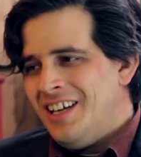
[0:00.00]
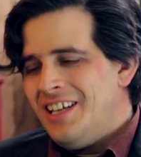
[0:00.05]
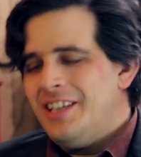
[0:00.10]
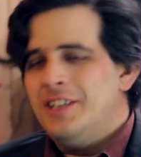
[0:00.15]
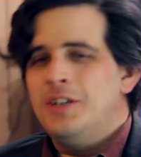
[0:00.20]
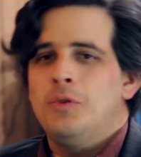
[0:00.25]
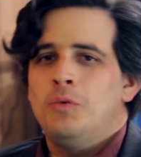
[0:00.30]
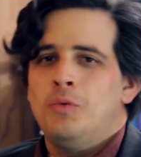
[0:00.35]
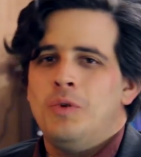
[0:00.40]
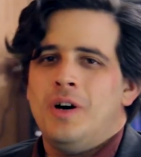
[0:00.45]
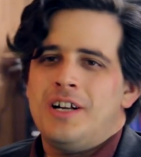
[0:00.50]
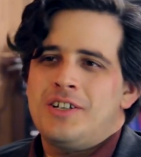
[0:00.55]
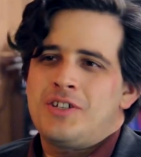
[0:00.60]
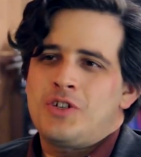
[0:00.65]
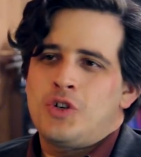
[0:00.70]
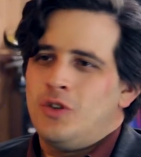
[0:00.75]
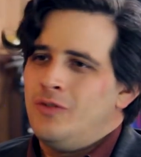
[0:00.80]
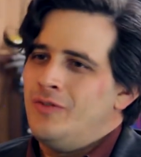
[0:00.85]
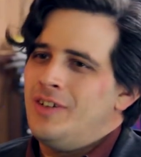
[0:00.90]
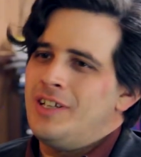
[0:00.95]
You don't watch
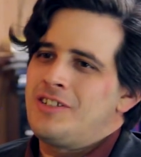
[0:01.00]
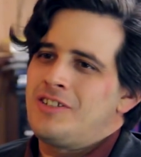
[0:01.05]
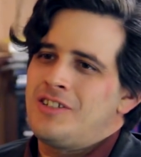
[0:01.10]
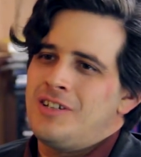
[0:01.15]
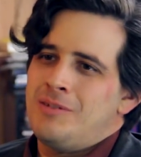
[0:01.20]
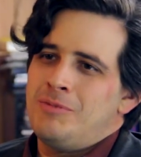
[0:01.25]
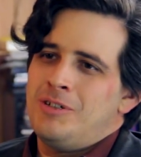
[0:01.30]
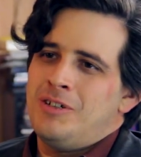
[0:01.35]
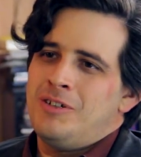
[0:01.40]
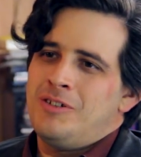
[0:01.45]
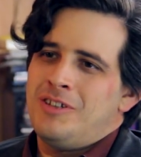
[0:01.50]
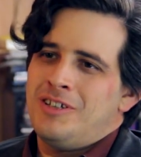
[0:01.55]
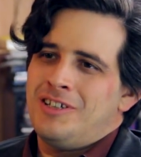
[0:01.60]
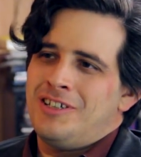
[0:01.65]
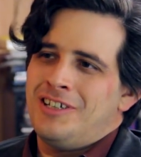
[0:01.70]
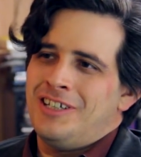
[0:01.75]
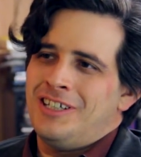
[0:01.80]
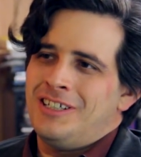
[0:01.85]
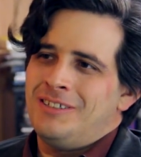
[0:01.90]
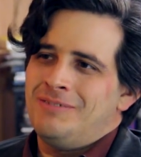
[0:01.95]
Corvette Summer
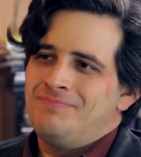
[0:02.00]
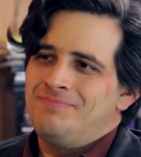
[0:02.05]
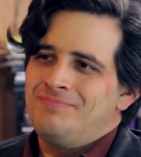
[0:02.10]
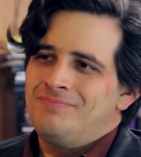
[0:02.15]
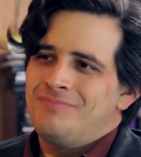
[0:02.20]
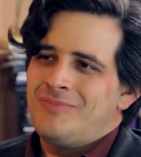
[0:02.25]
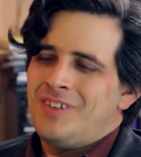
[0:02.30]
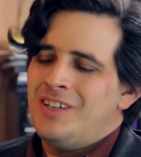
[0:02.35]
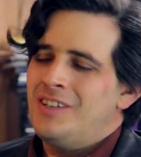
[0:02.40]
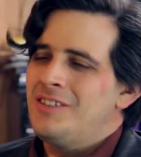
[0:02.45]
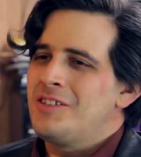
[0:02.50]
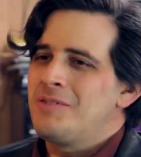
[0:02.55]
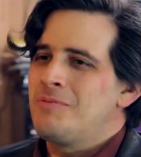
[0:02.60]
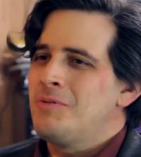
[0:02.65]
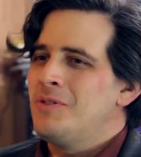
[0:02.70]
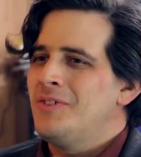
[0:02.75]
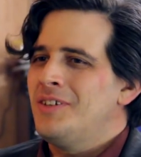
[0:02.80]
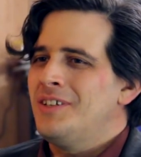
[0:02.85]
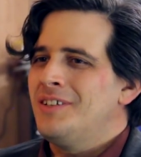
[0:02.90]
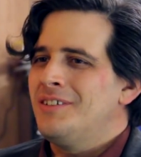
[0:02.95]
thinking, oh, this
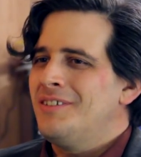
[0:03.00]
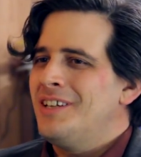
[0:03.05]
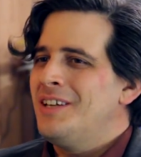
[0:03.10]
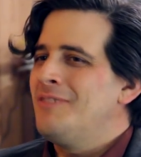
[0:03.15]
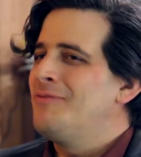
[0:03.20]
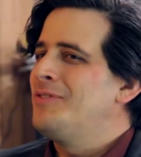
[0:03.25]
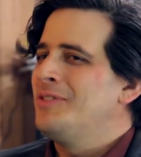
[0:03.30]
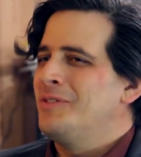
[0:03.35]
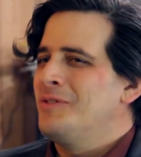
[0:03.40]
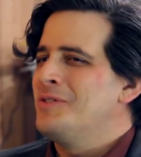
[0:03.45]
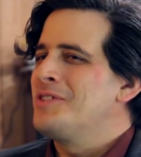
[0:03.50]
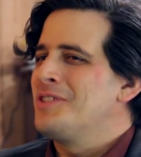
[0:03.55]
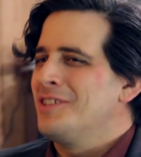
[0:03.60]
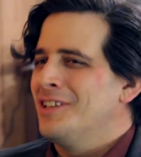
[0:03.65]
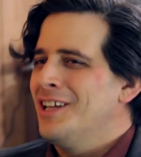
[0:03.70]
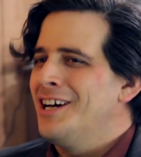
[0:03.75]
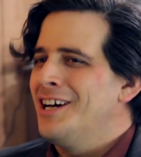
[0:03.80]
movie it influenced a